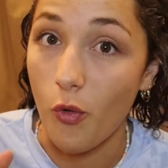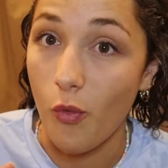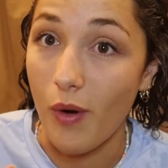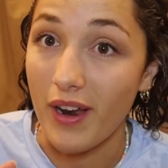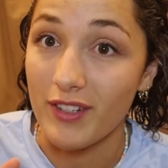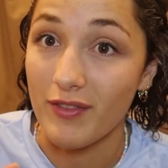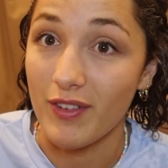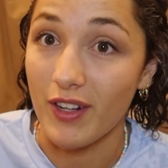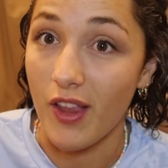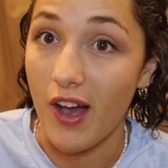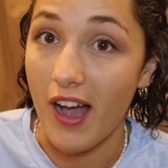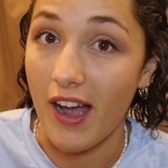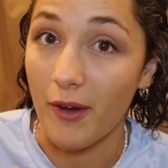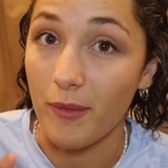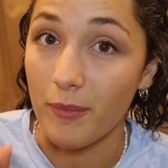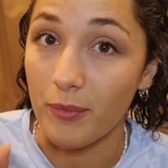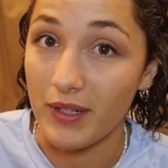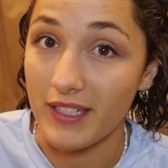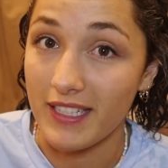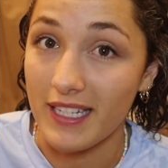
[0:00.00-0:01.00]
always rely
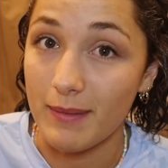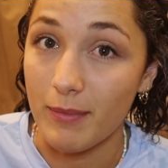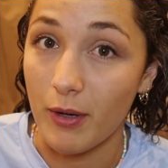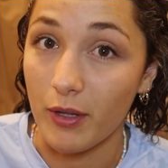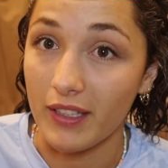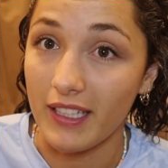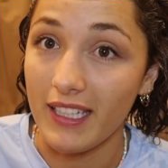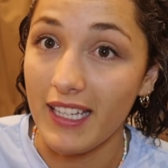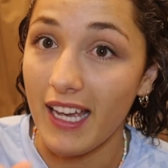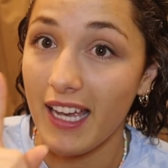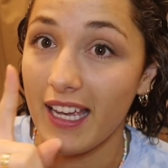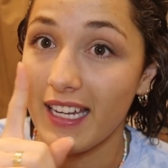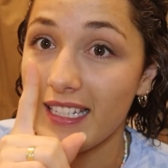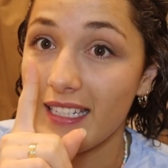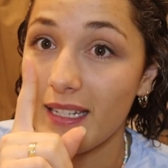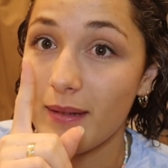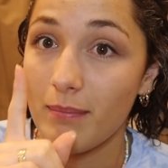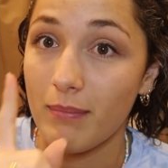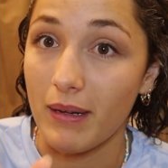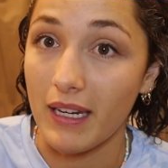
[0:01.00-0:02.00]
on Princess Polly
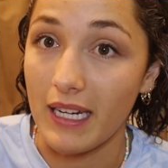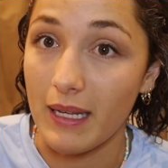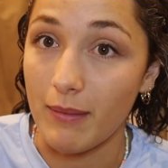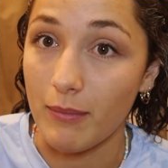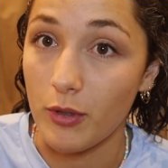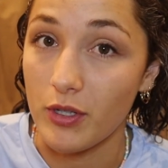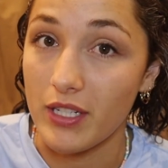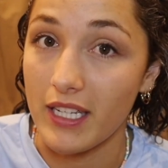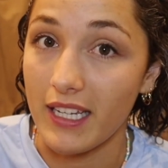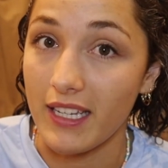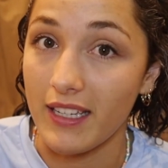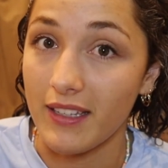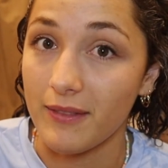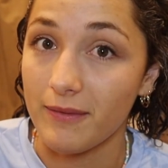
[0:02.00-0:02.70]
and Beginning Boutique